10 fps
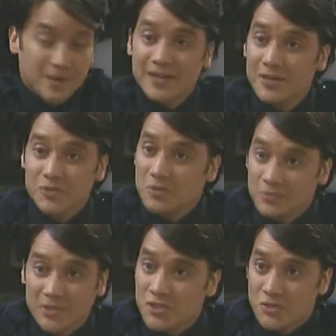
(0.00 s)
to my knee, was
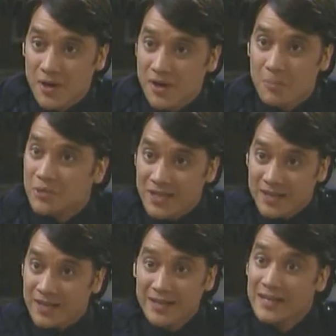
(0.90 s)
completely shredded. I'm
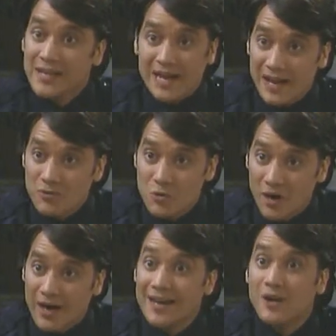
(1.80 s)
bleeding oh,
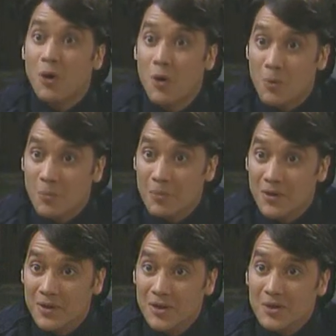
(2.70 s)
everywhere. I get
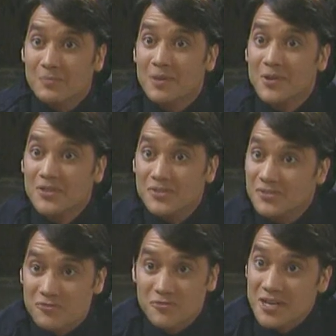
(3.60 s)
home. My
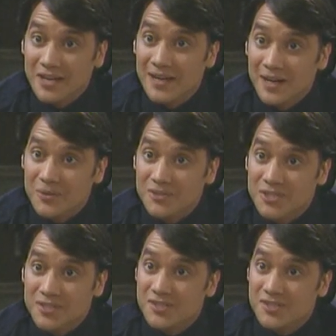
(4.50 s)
mother's freaking out. She